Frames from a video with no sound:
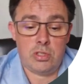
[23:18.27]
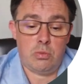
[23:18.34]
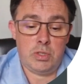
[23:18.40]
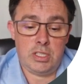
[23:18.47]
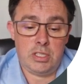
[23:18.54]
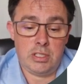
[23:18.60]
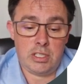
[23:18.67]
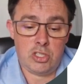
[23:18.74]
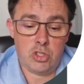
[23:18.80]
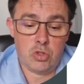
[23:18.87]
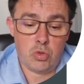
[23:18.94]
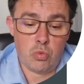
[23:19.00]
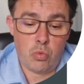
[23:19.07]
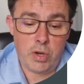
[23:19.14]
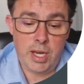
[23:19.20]
which is an
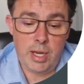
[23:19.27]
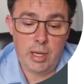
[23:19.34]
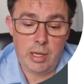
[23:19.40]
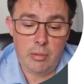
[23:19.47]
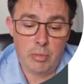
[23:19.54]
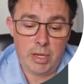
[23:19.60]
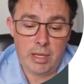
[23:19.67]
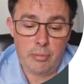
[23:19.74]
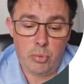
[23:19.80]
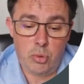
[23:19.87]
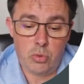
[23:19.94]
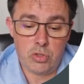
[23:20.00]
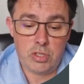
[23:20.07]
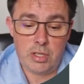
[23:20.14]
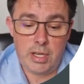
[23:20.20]
extremely
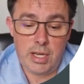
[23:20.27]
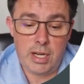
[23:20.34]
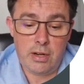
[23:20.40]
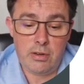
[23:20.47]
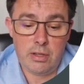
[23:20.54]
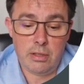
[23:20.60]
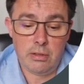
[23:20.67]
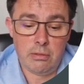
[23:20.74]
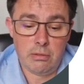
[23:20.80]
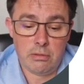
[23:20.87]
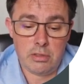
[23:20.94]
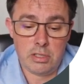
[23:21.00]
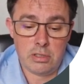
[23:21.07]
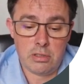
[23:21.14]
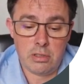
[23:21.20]
important area,
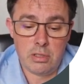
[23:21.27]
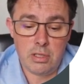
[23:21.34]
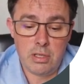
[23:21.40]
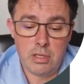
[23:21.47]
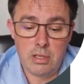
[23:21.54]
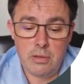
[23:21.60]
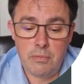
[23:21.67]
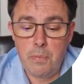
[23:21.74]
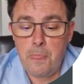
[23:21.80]
just there.